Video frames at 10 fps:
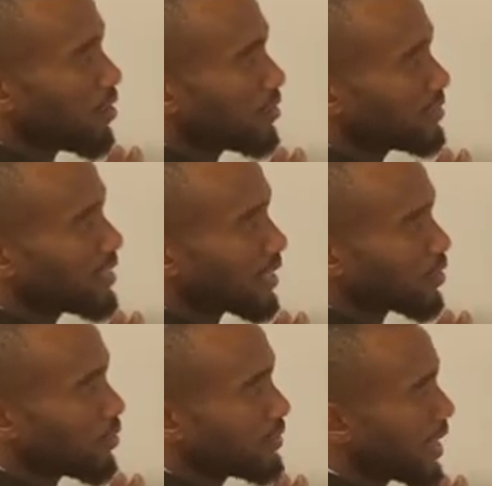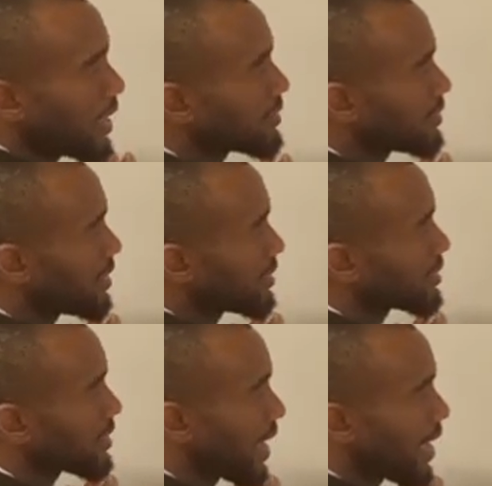that connects this
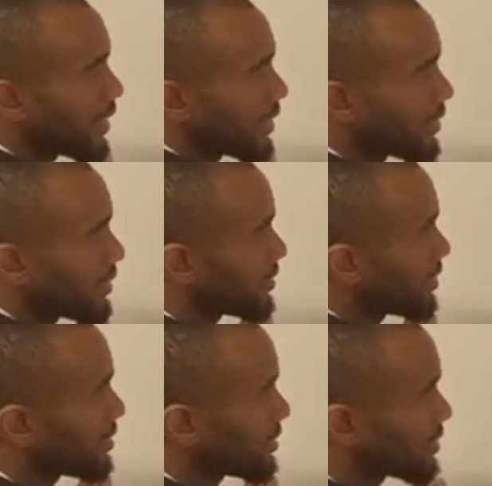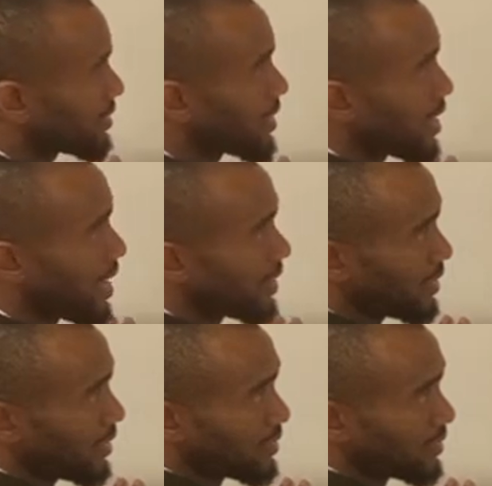guy, this, and
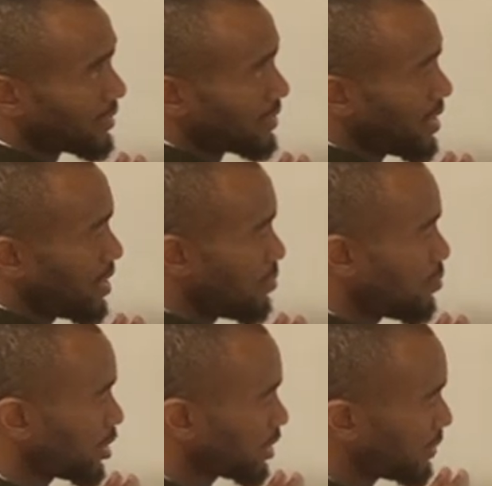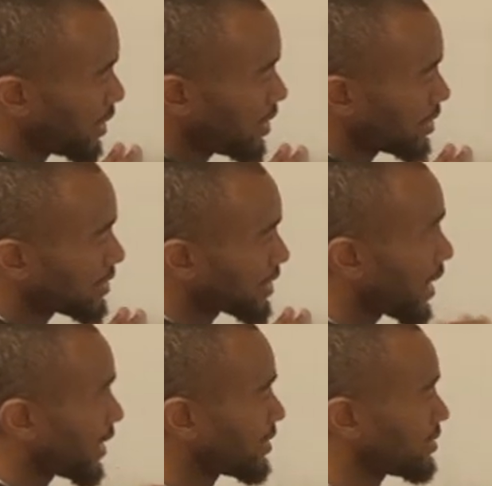this must be
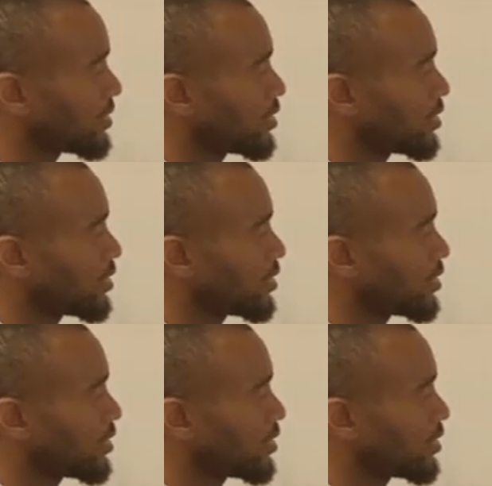sine.